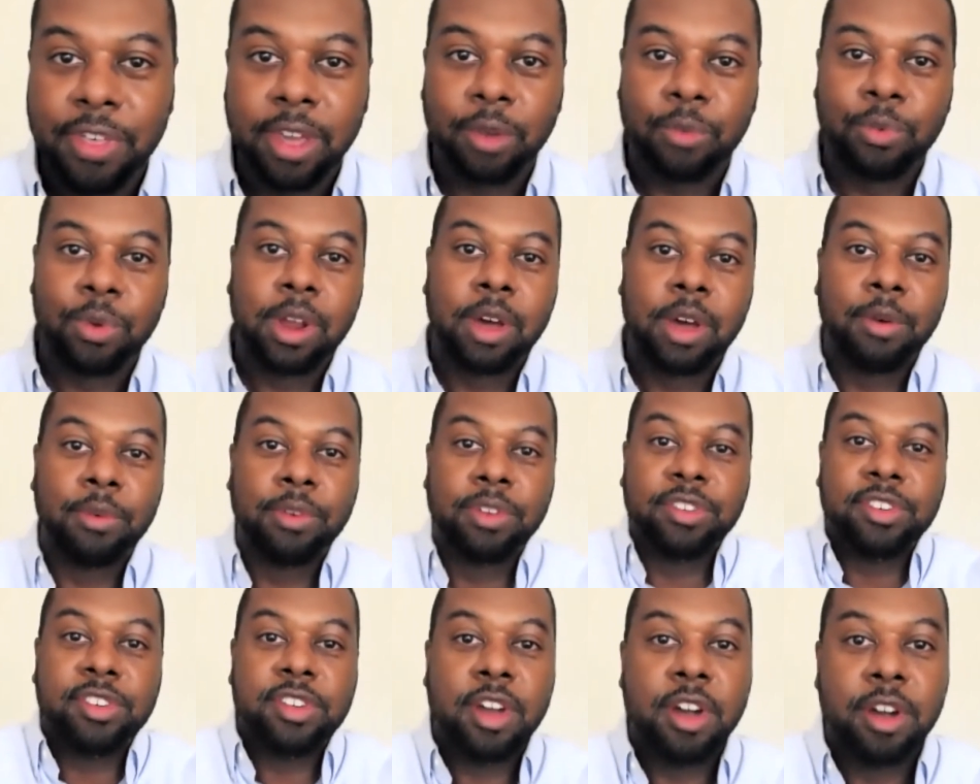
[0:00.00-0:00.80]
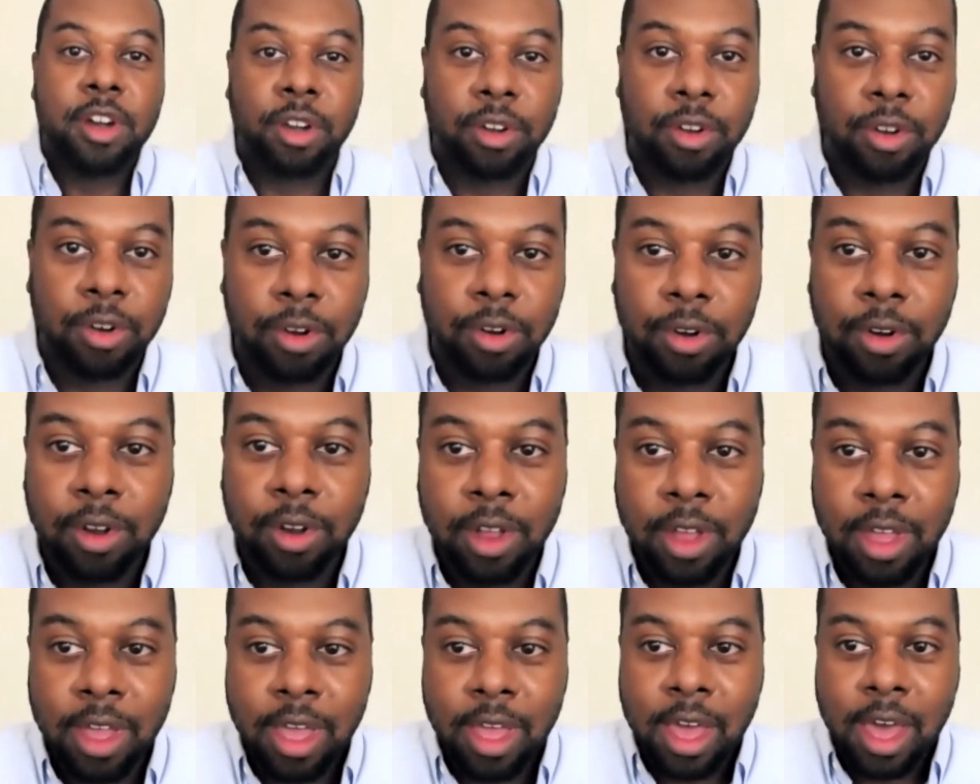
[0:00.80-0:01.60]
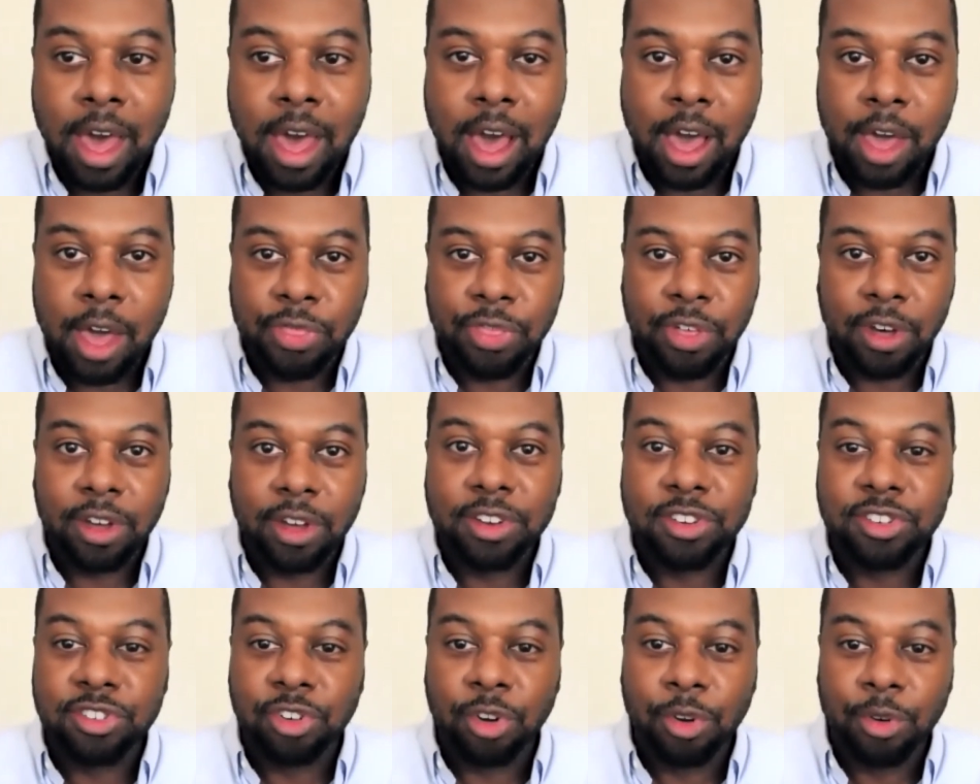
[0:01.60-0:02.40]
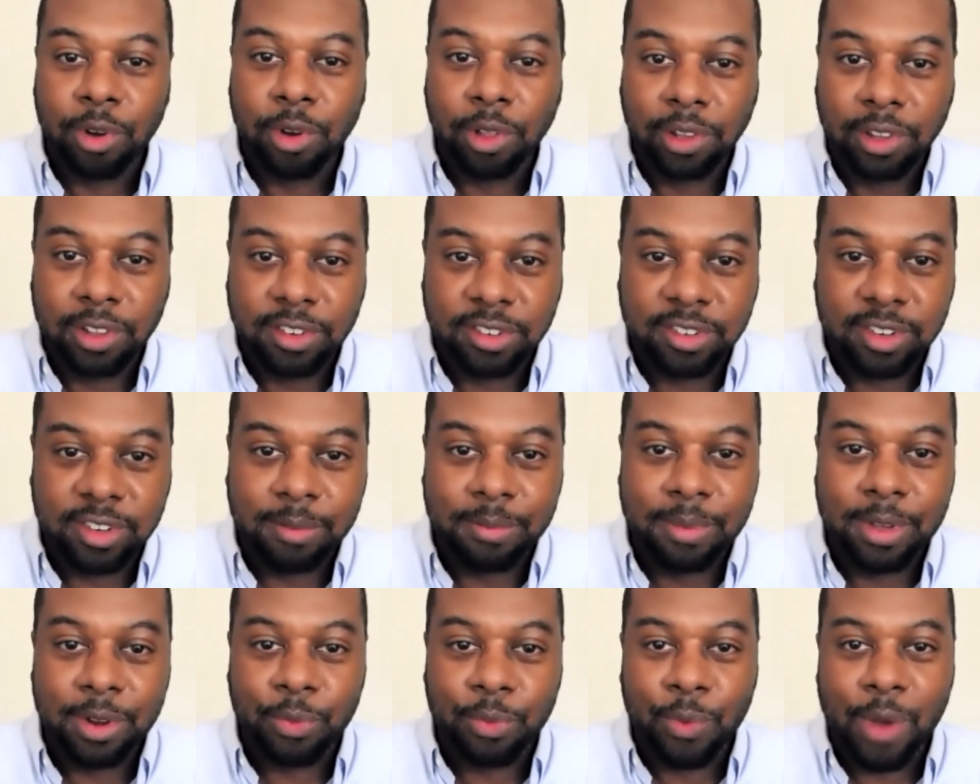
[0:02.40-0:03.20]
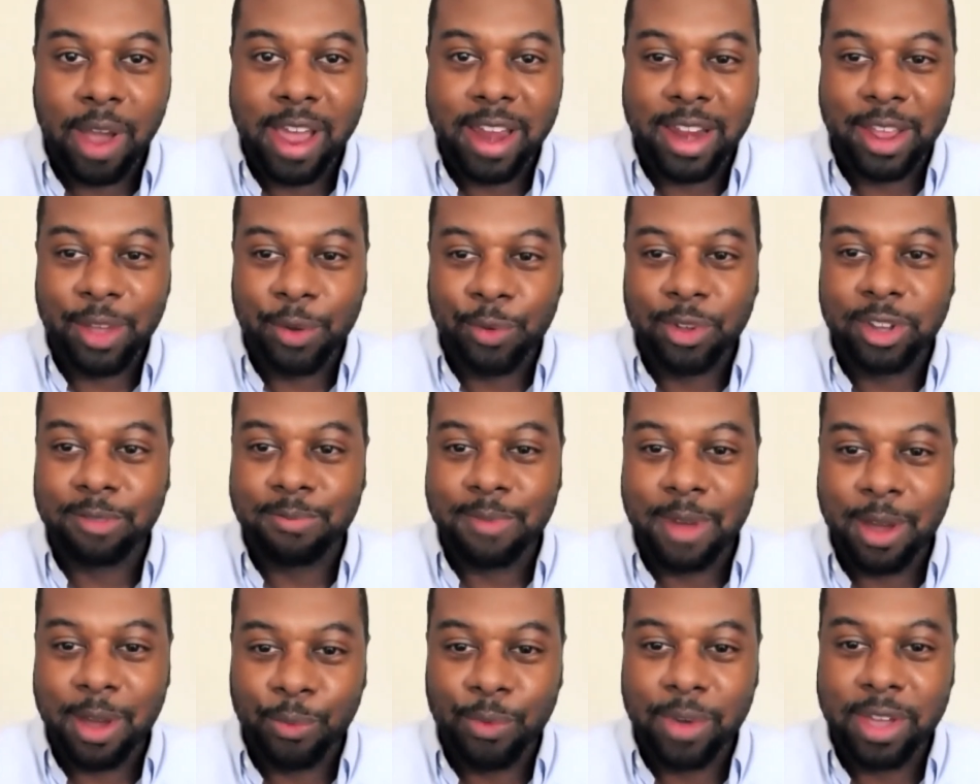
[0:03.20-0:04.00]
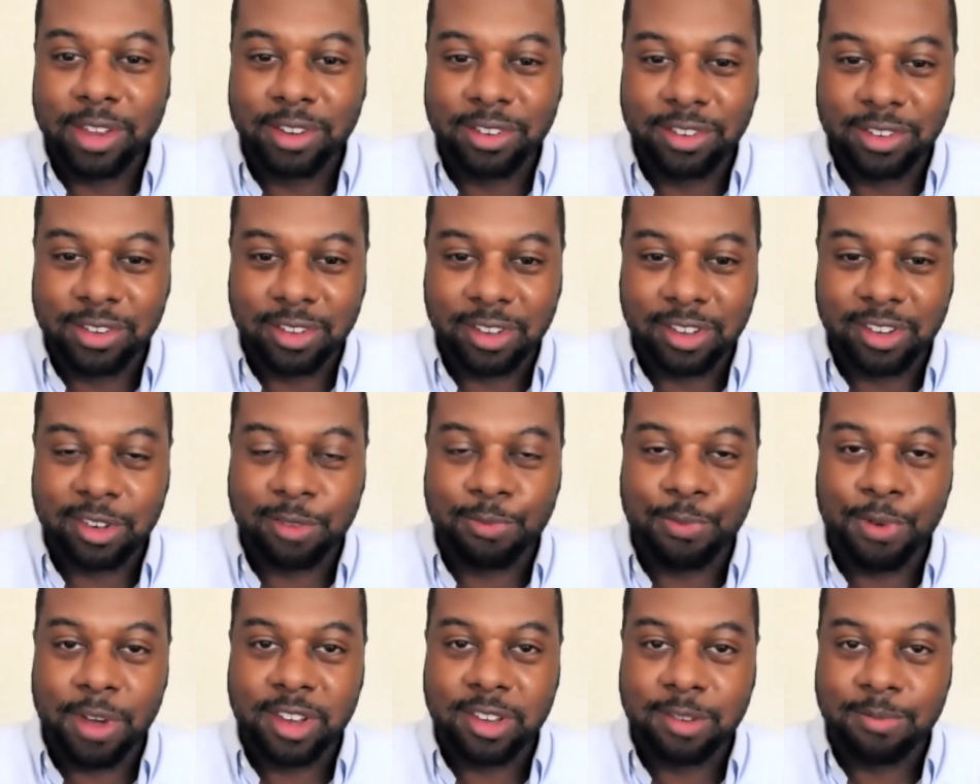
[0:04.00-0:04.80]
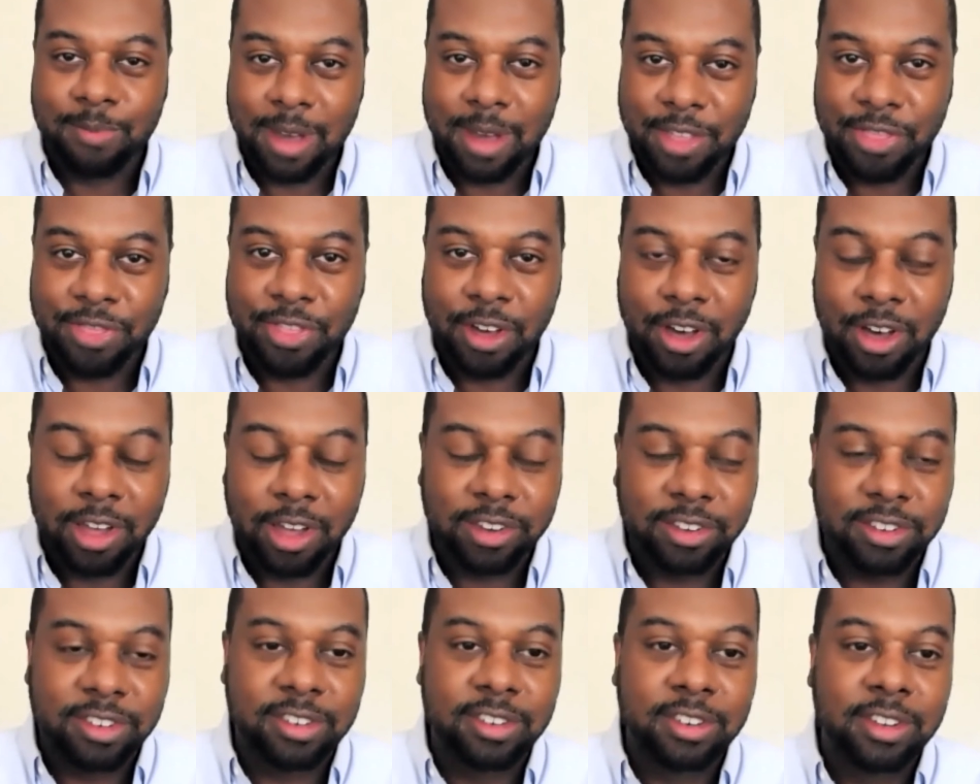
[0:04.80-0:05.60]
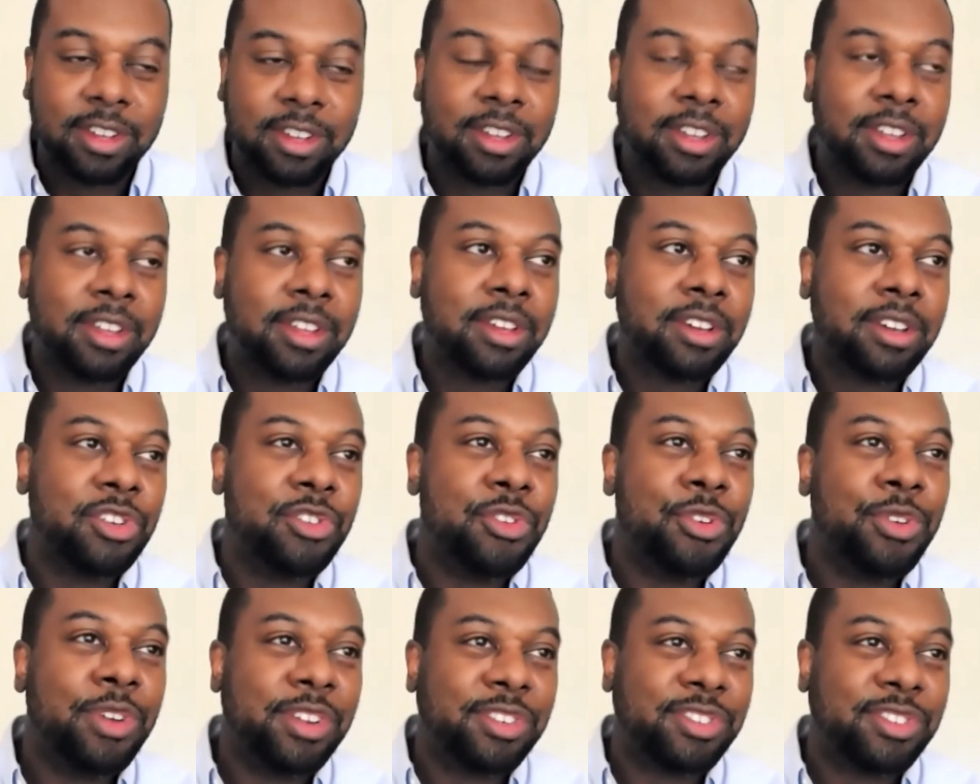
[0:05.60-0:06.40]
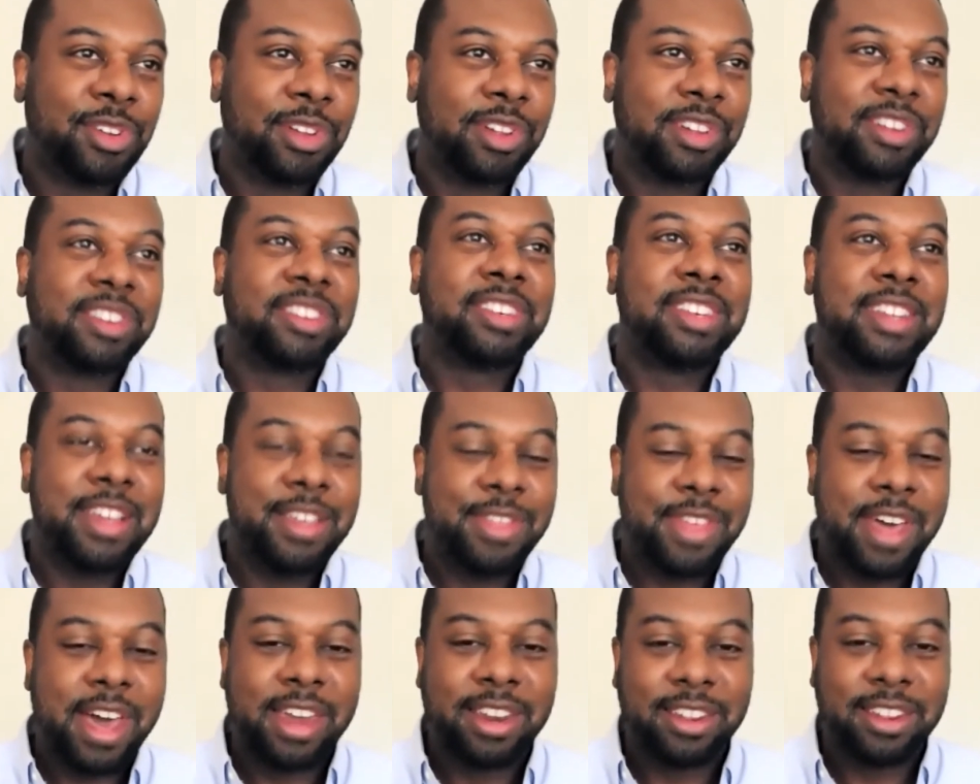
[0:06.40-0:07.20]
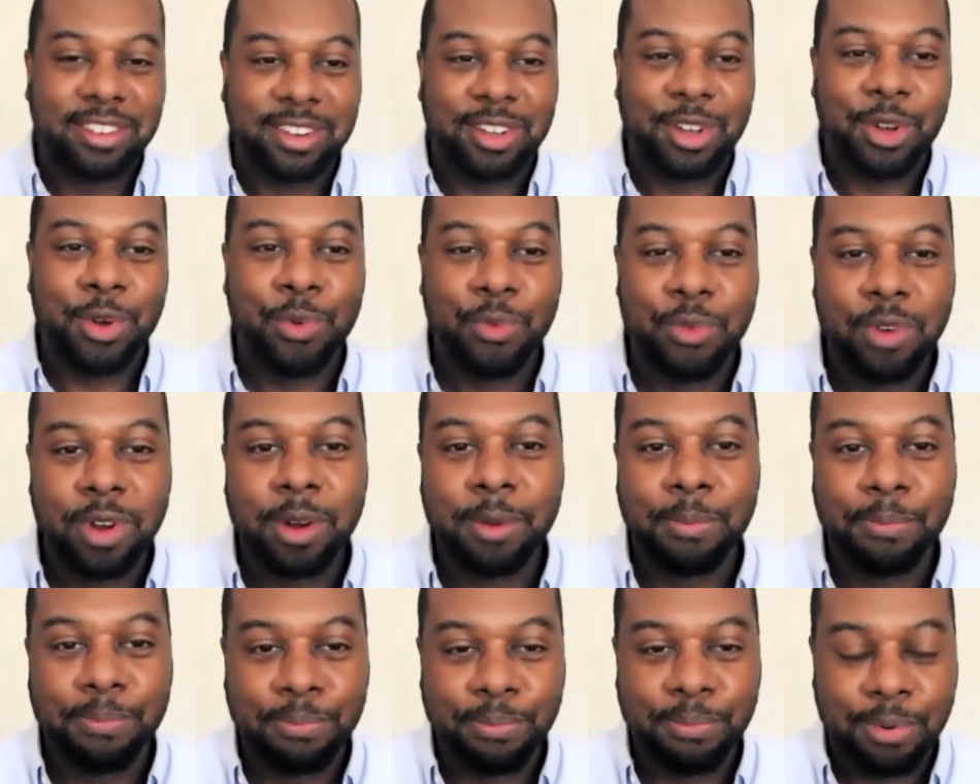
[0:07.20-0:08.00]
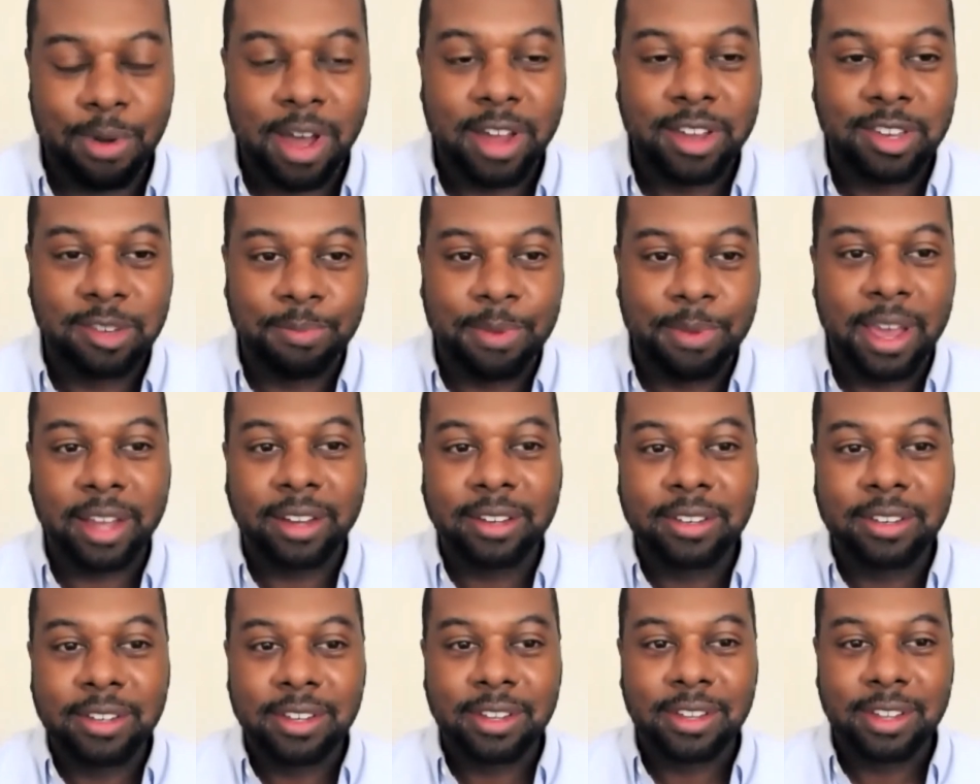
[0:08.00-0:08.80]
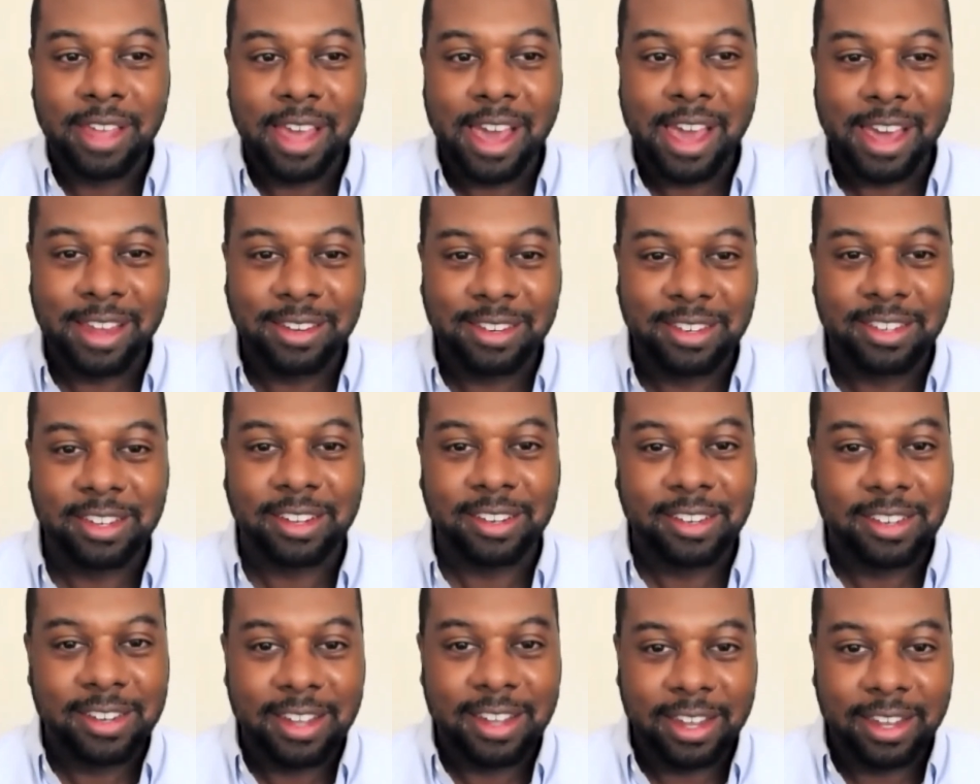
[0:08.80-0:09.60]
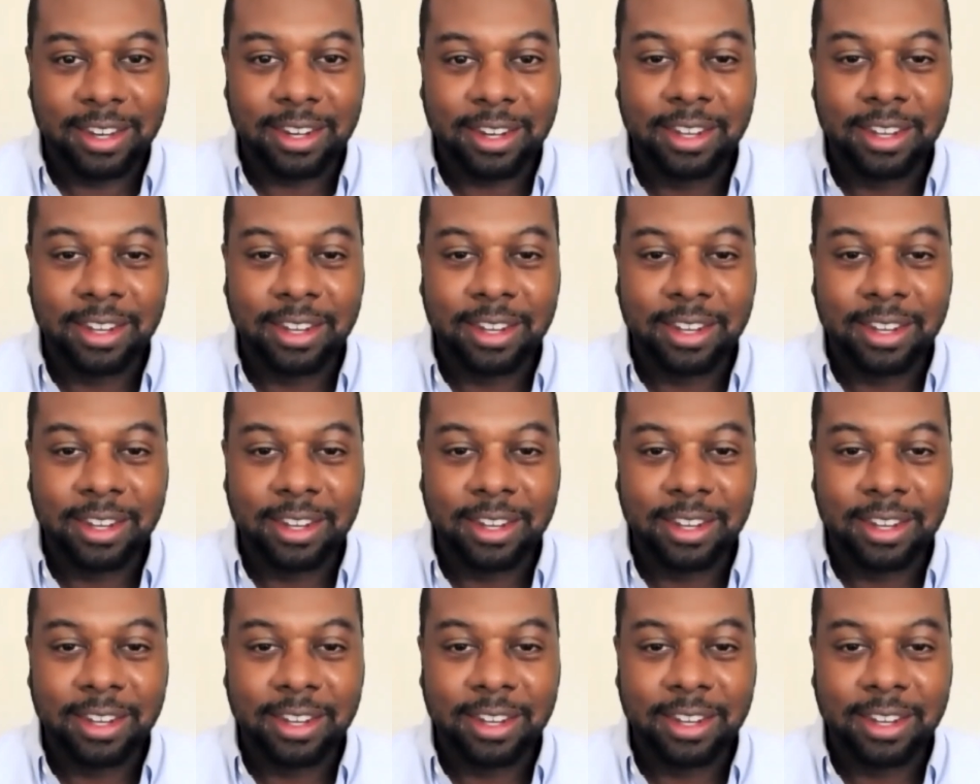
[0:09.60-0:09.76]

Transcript: when I was younger, I thought journalism and writing was my way to express my thoughts. Couldn't necessarily see that as a career prospect at 16.